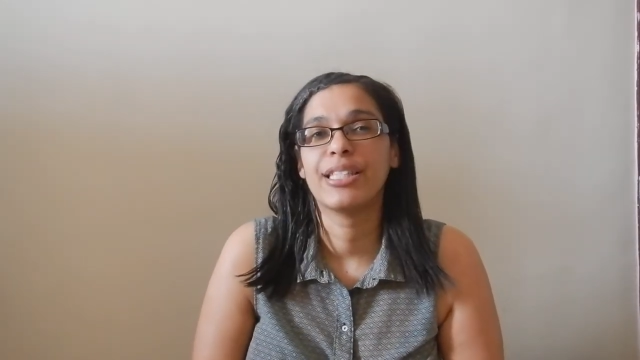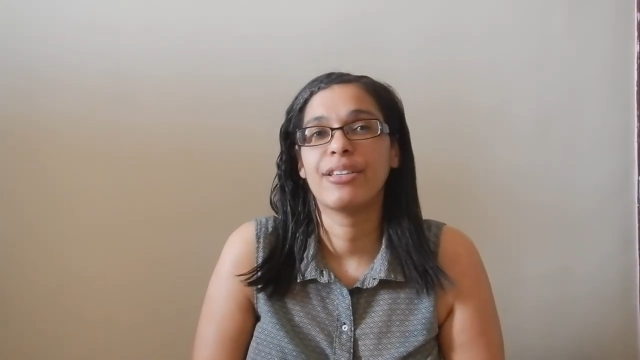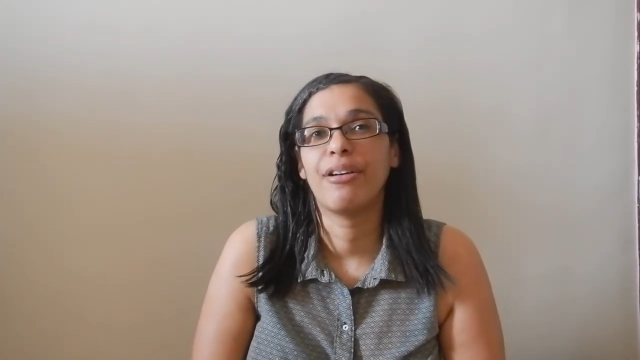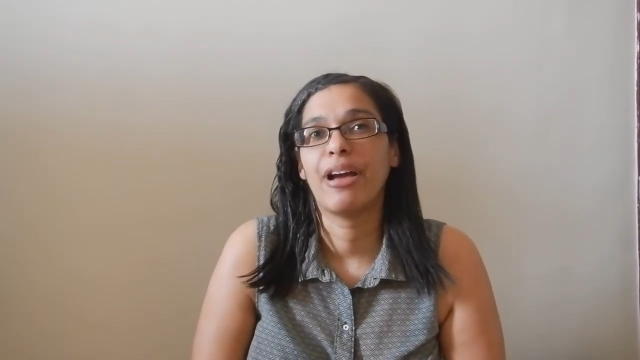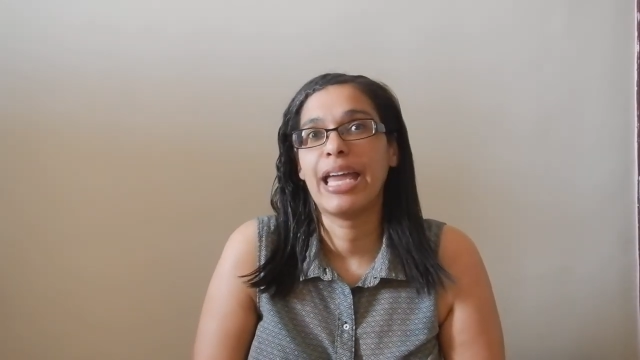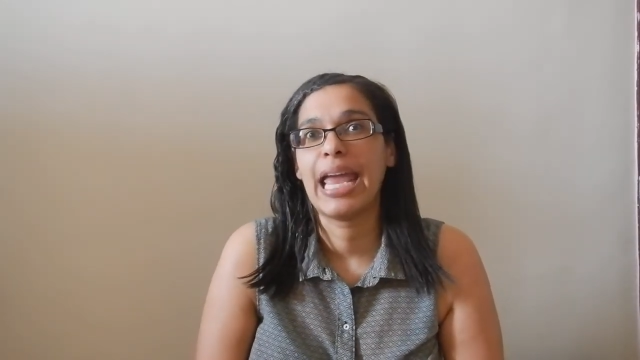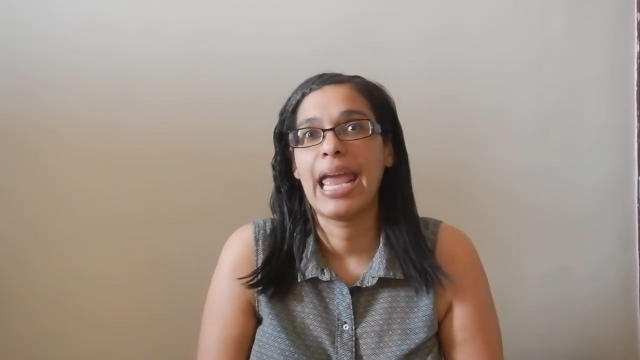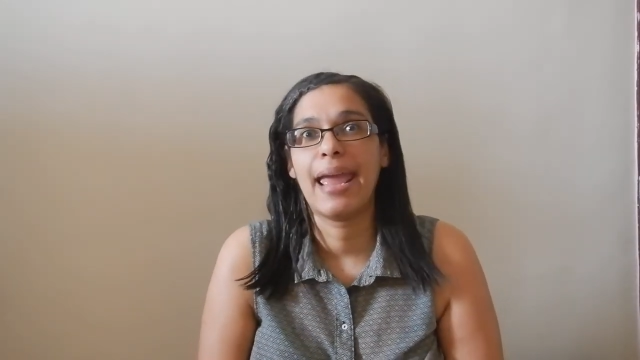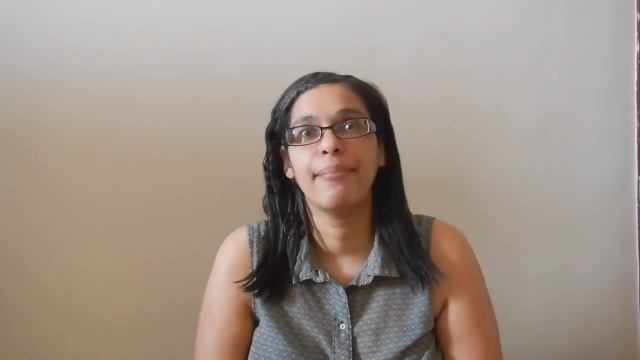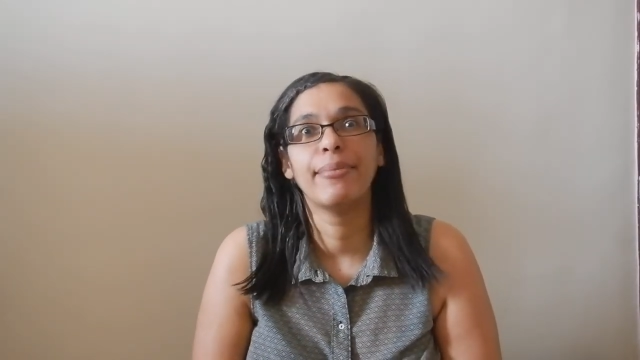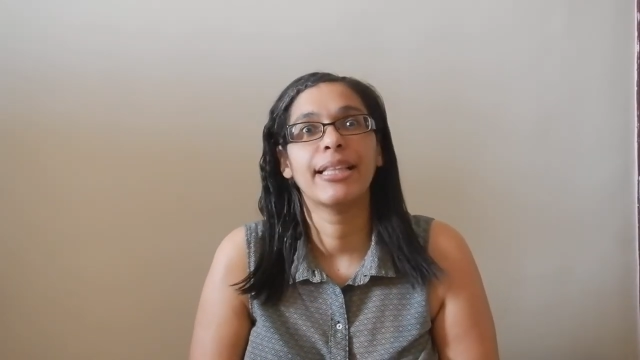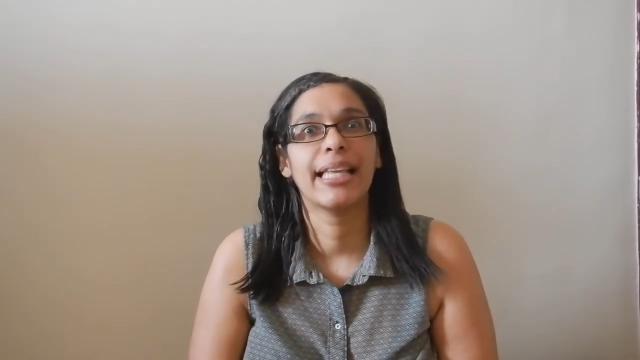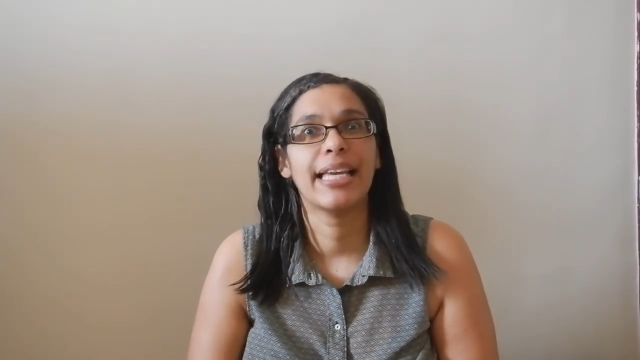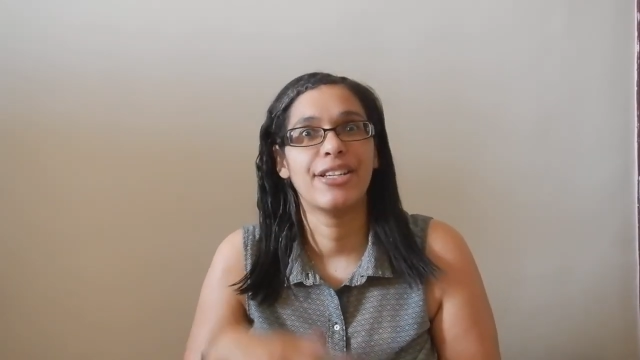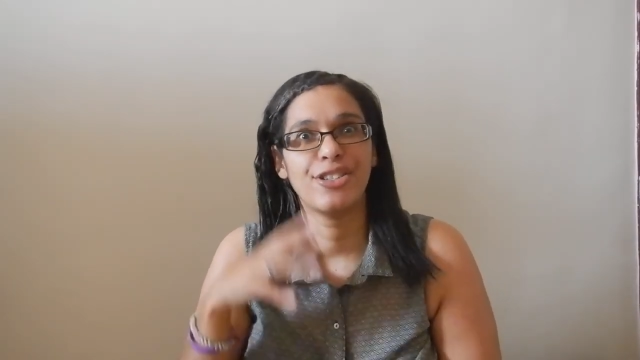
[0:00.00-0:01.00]
so I am
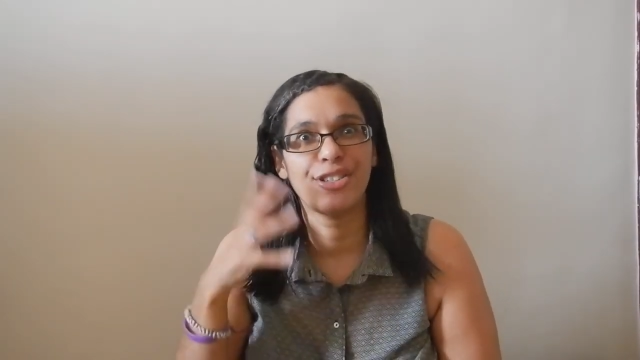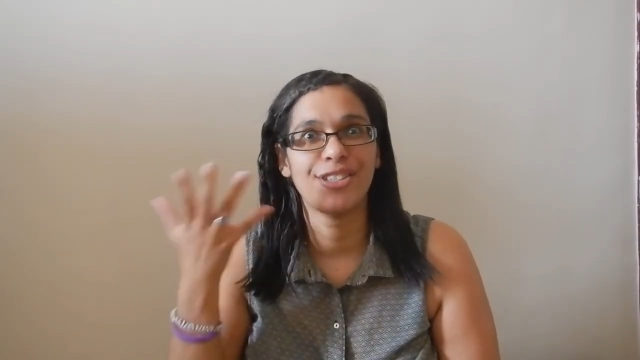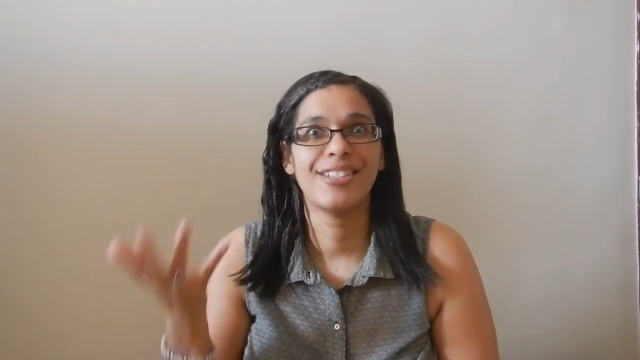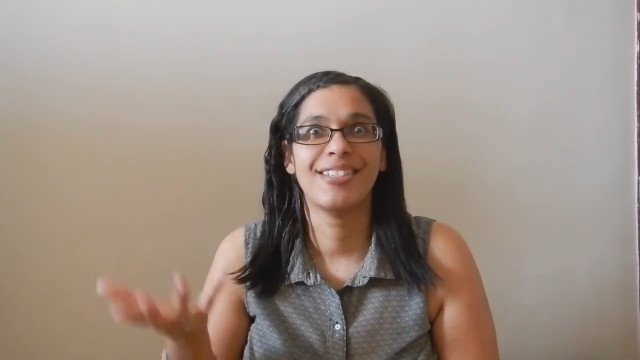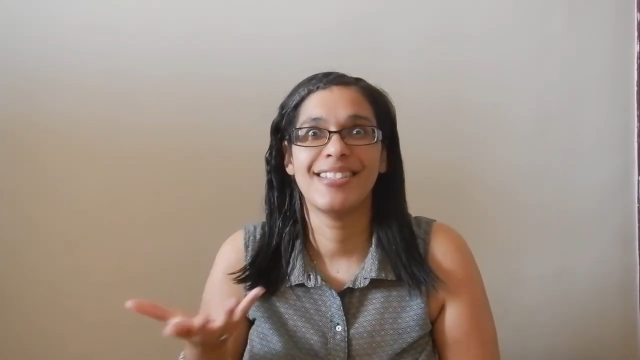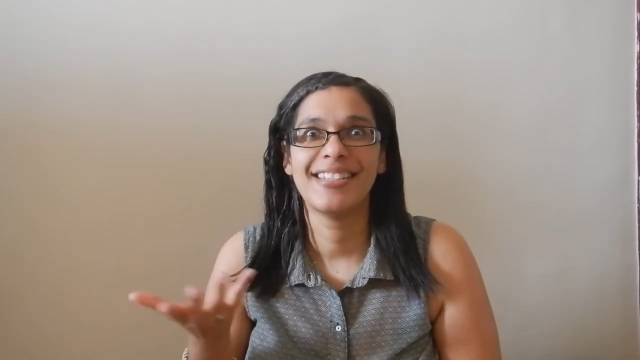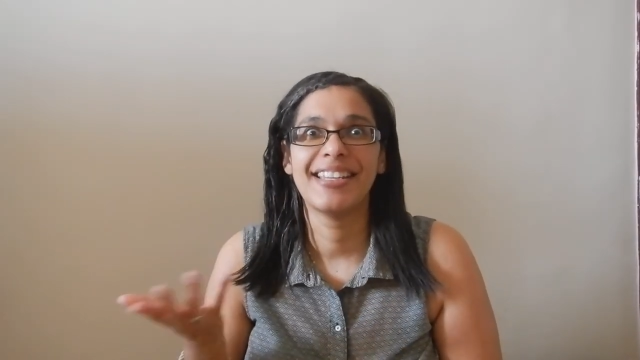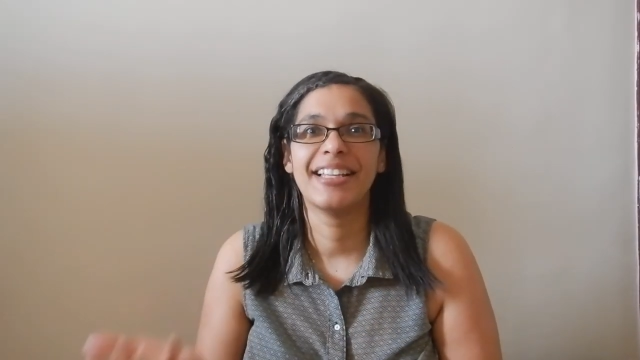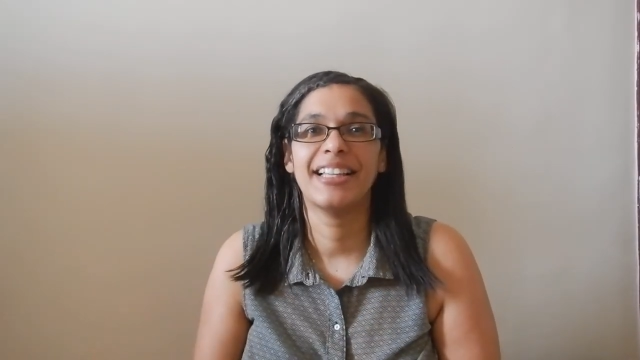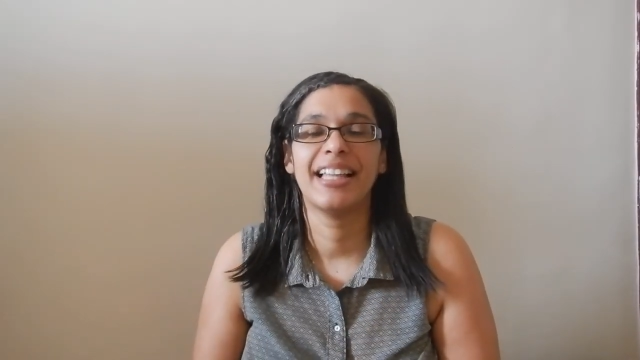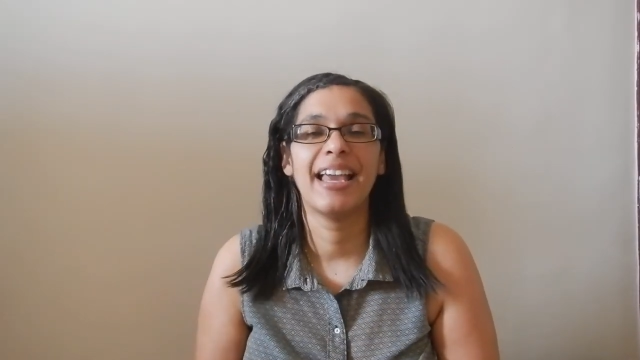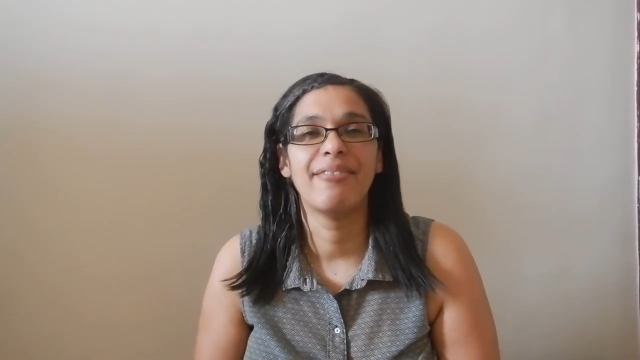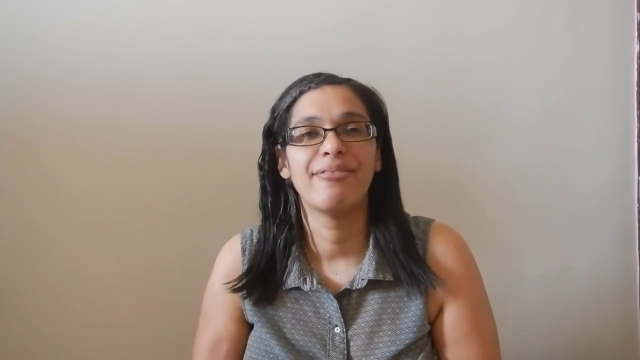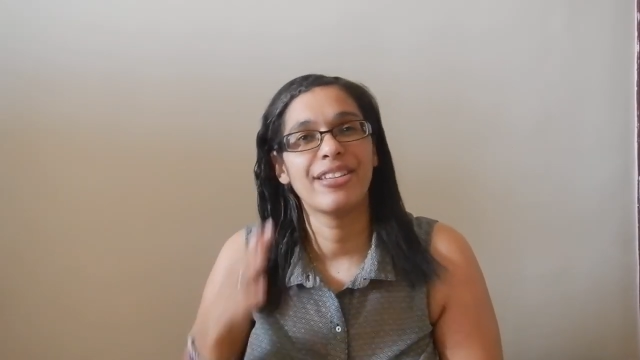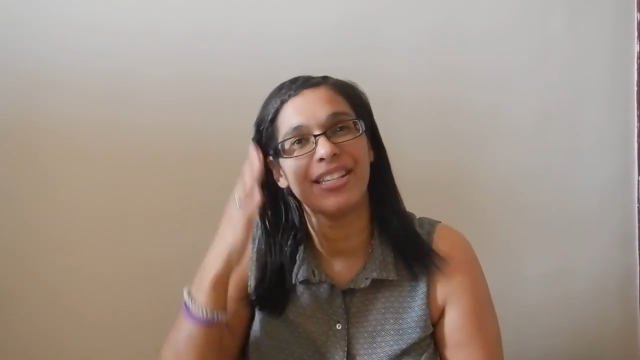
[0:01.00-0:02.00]
glad to still
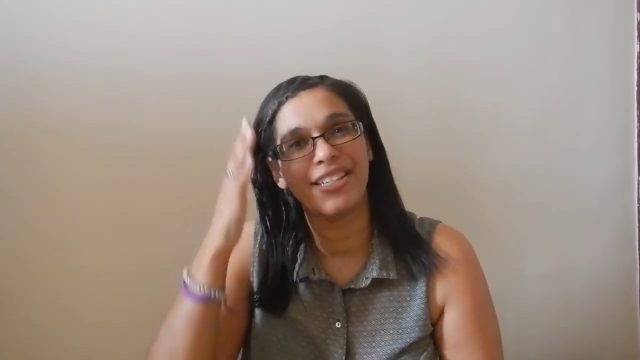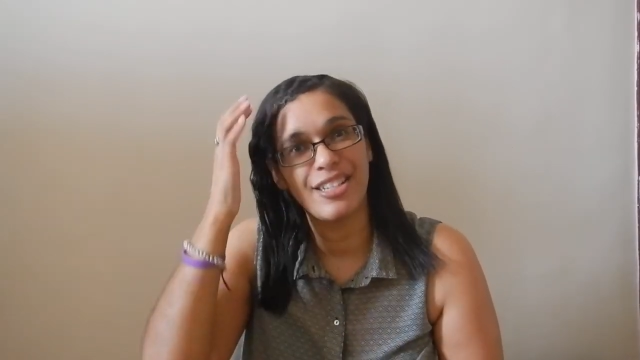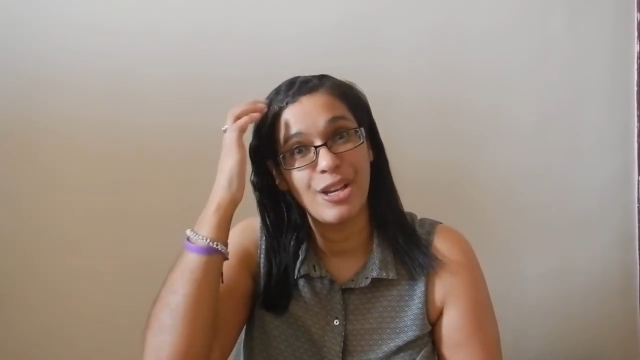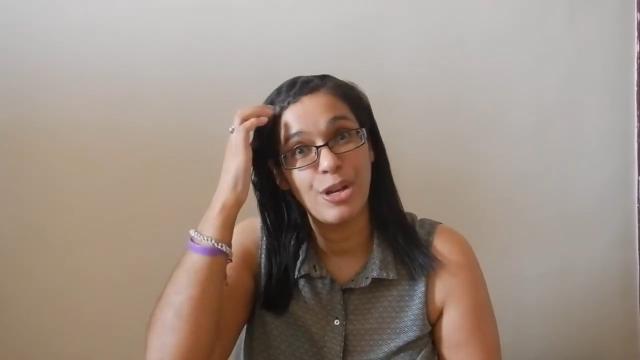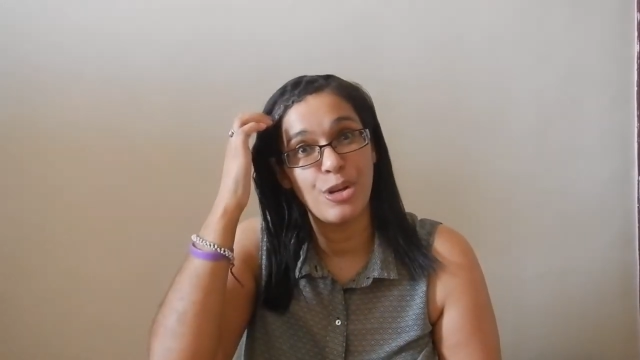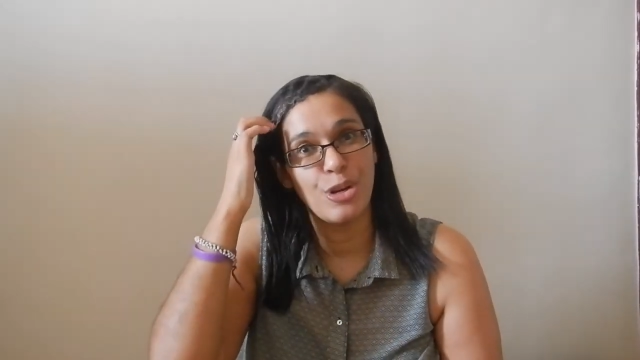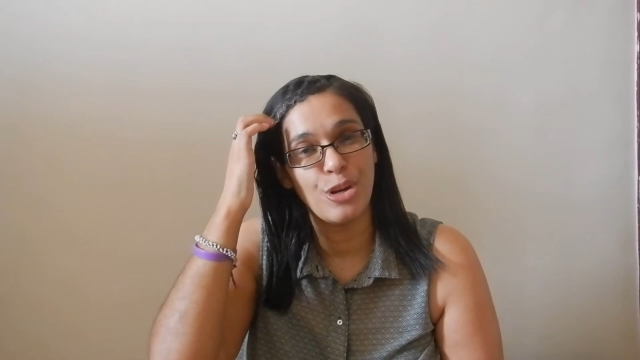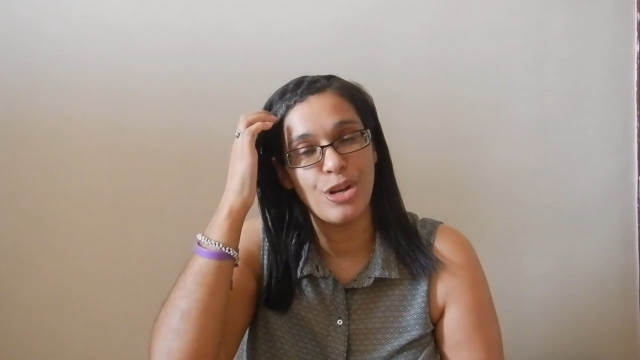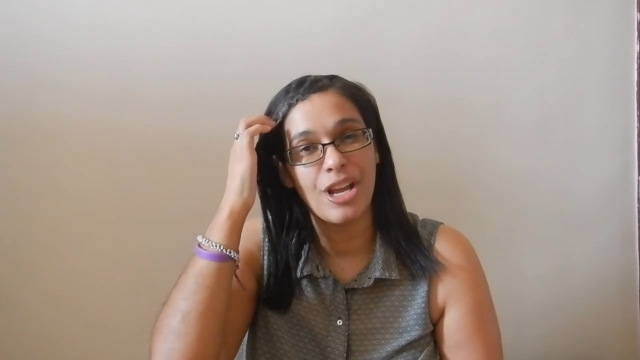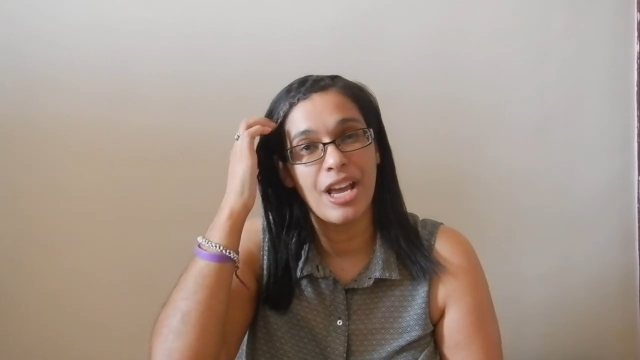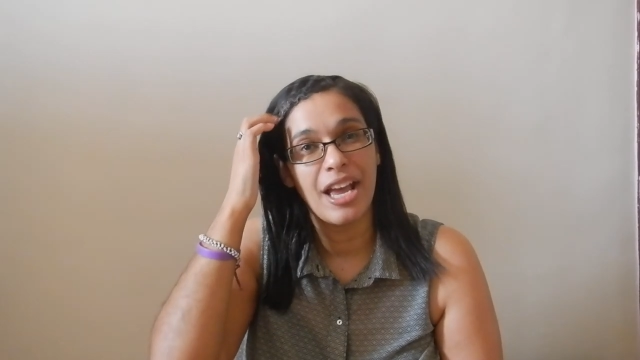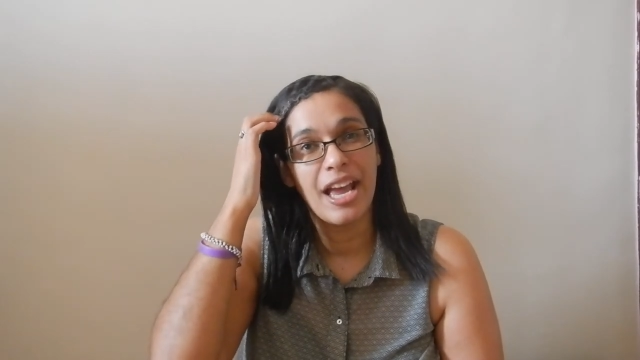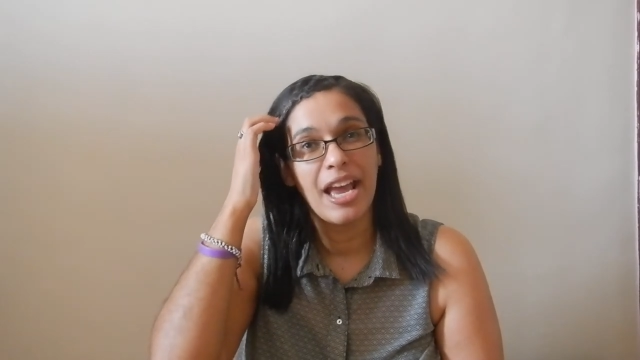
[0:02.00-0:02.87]
have continued